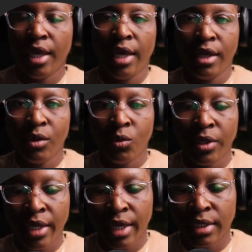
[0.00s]
and
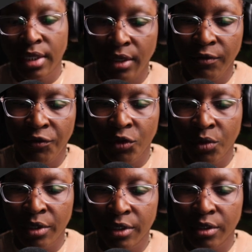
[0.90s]
we get hello
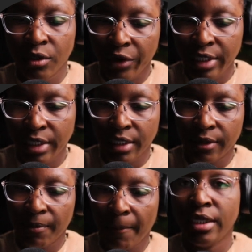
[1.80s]
viewers
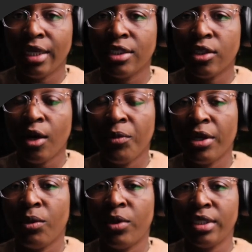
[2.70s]
printed. The next
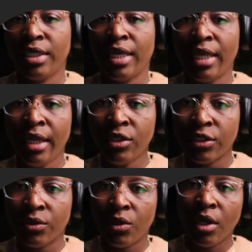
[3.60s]
topic I want to get
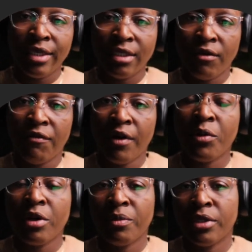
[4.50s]
into is
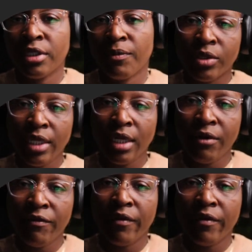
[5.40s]
variables. So think of